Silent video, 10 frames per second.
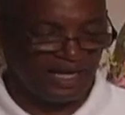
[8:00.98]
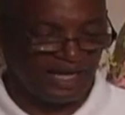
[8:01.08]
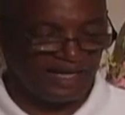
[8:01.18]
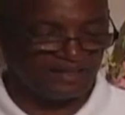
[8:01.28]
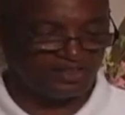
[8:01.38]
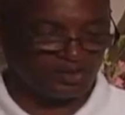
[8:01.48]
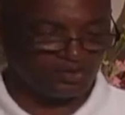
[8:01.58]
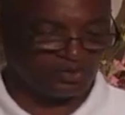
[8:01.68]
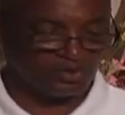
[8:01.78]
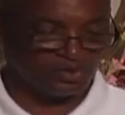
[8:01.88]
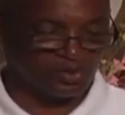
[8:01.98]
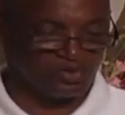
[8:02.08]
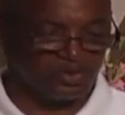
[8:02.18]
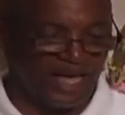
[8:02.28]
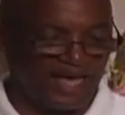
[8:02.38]
and to
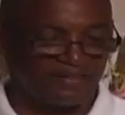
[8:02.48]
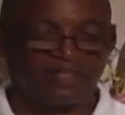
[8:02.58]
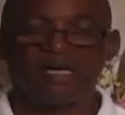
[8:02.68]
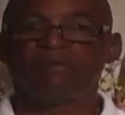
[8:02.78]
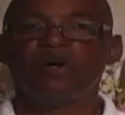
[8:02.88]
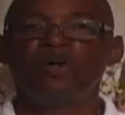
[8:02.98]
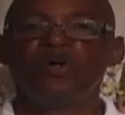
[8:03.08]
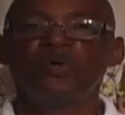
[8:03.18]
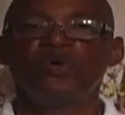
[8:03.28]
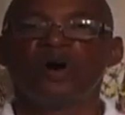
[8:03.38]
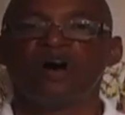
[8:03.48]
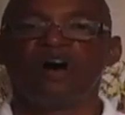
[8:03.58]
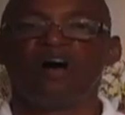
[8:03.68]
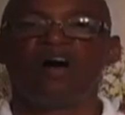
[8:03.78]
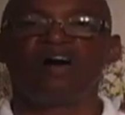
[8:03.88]
Jerusalem, asked him, Who
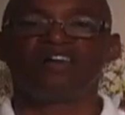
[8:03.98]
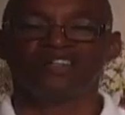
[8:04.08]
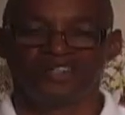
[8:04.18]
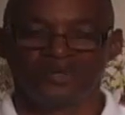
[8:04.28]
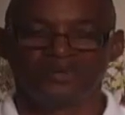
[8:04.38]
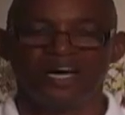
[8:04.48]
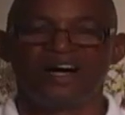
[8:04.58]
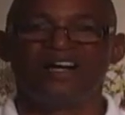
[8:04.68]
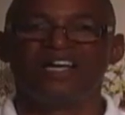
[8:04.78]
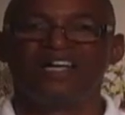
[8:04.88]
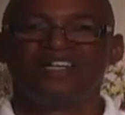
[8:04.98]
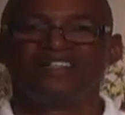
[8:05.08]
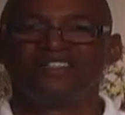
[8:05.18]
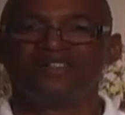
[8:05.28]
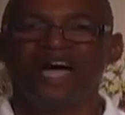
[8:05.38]
are you? Now,
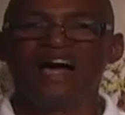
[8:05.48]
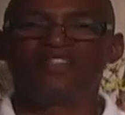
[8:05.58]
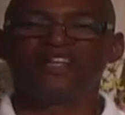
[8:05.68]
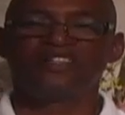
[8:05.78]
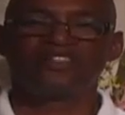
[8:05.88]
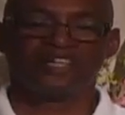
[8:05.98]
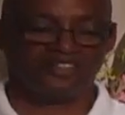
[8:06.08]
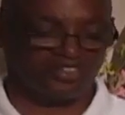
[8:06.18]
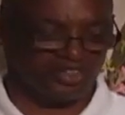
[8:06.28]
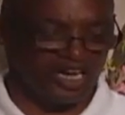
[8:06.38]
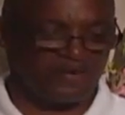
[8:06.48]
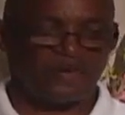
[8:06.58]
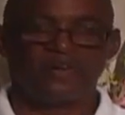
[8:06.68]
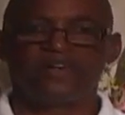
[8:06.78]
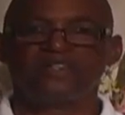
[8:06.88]
you have to understand the
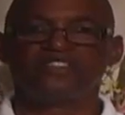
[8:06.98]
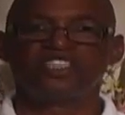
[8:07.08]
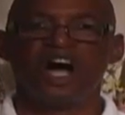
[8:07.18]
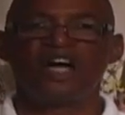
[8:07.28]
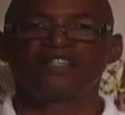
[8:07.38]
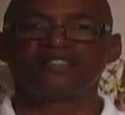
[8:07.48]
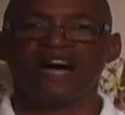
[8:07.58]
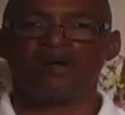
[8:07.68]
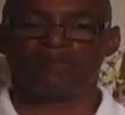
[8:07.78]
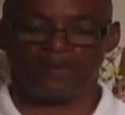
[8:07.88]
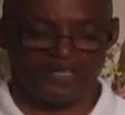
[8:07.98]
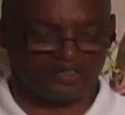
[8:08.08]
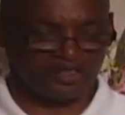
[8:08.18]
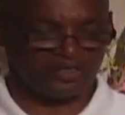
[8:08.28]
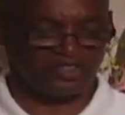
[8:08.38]
scenario here. John is out
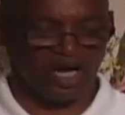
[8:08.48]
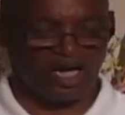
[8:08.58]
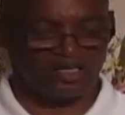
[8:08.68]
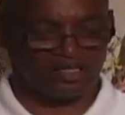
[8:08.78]
preaching. John